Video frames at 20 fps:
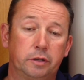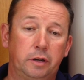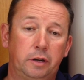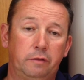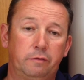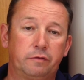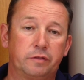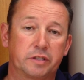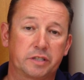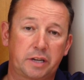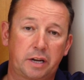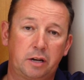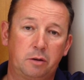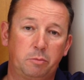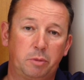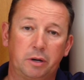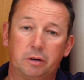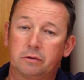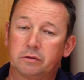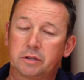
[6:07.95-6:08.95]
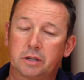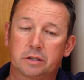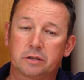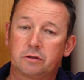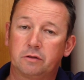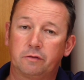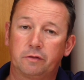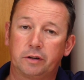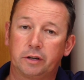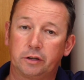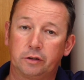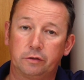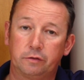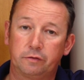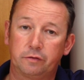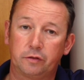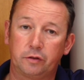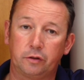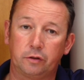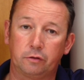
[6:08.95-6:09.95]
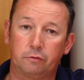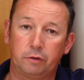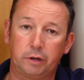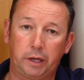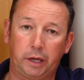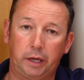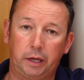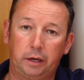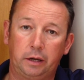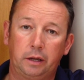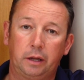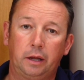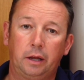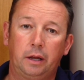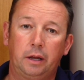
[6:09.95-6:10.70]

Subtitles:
and for sailboats that's not very good for your rigging.